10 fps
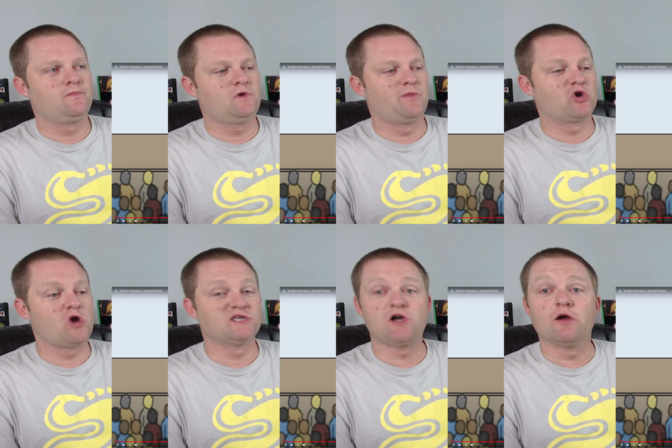coming
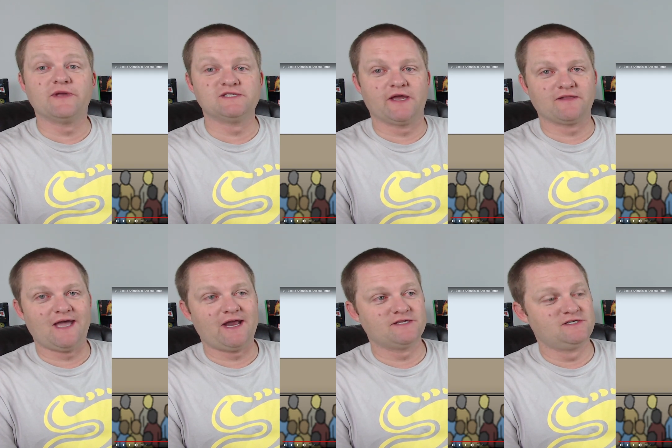across armies like
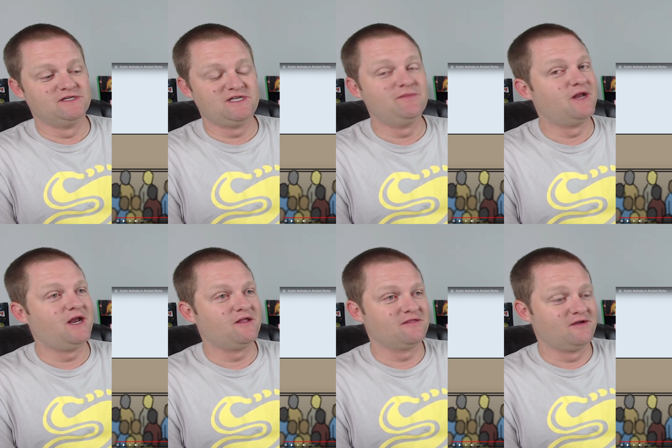that. It's an
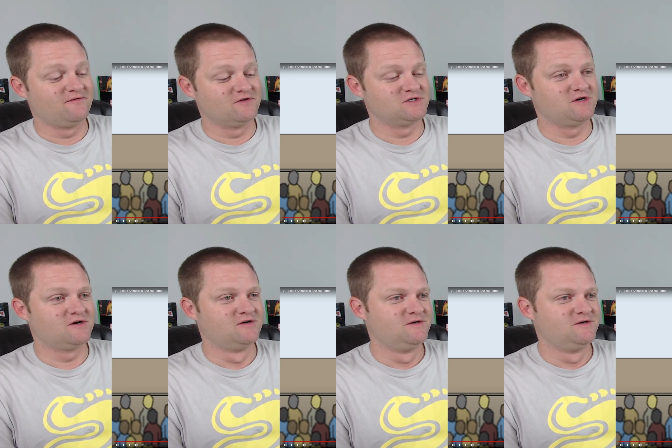intimidating thing for sure.